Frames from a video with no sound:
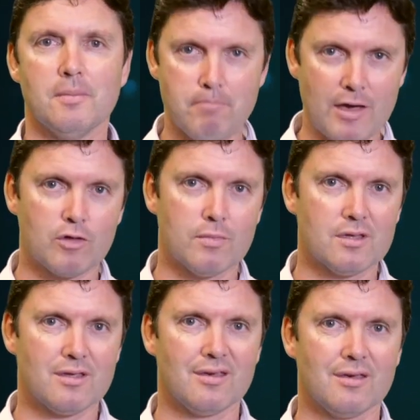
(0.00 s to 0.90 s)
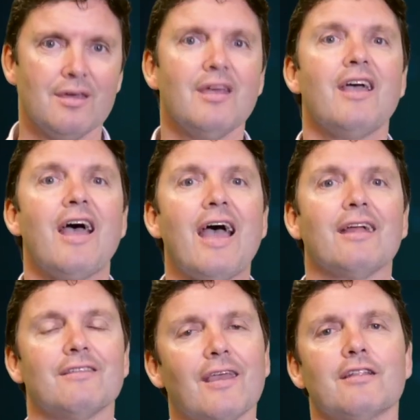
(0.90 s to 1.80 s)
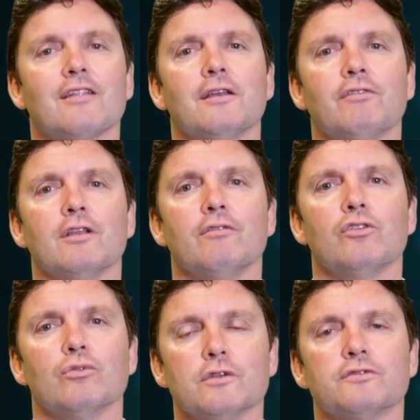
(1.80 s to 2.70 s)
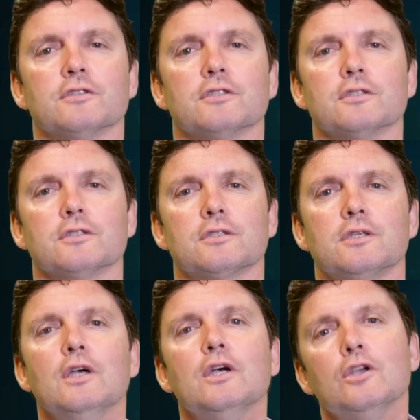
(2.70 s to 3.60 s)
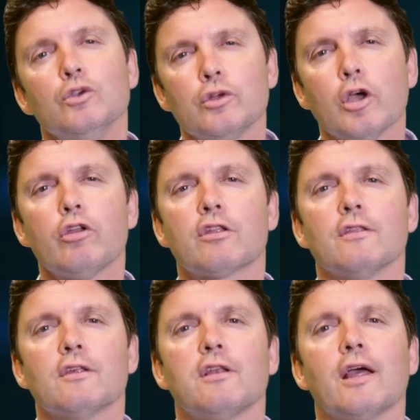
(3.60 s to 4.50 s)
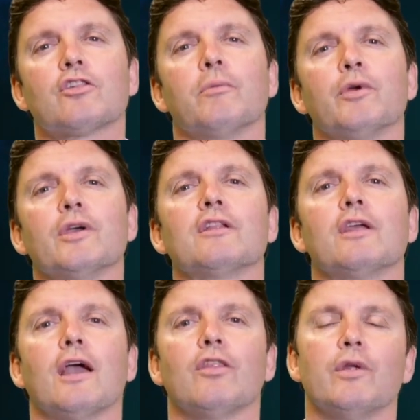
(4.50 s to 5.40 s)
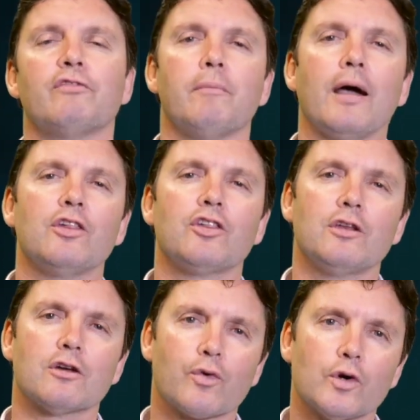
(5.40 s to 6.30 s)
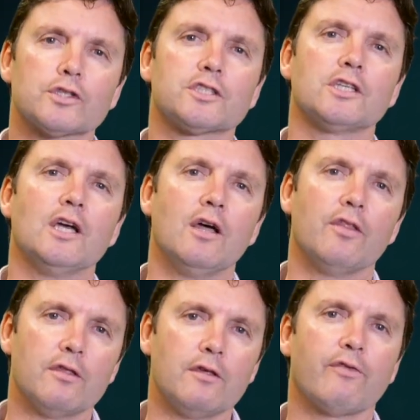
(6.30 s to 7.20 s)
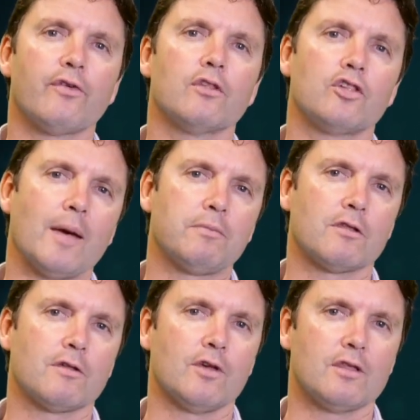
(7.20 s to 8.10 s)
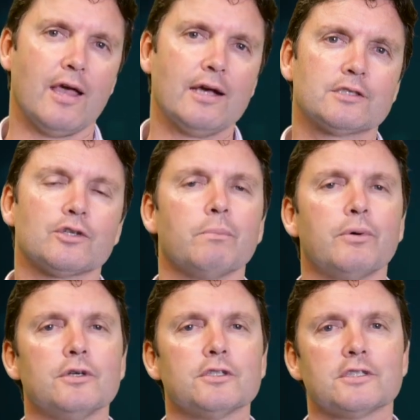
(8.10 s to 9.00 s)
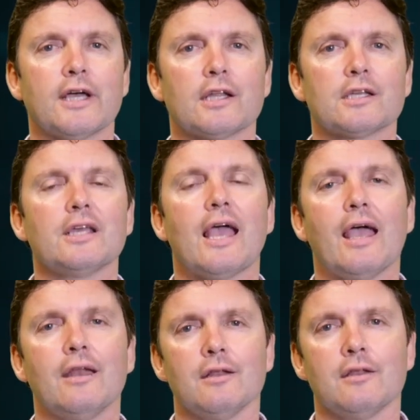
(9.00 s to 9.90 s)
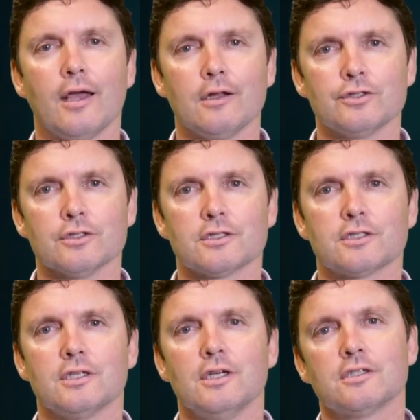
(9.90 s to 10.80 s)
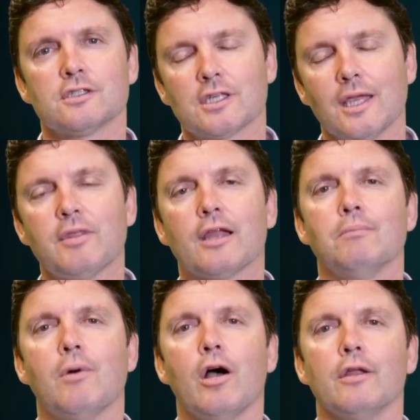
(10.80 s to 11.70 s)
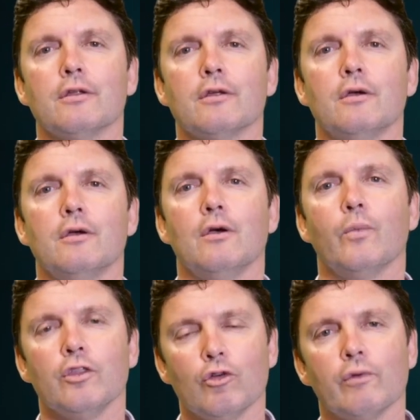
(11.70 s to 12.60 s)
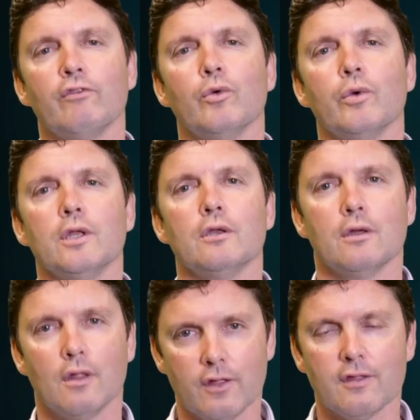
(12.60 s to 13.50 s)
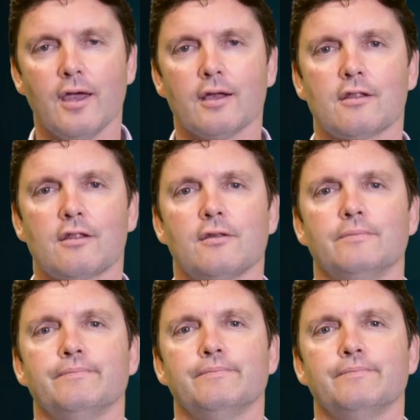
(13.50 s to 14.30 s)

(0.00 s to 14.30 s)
measurement, and testing of individual differences. You'll notice that this lecture brings together information across the different chapters of your text on personality and intelligence. So keep that in mind when you're reviewing the text.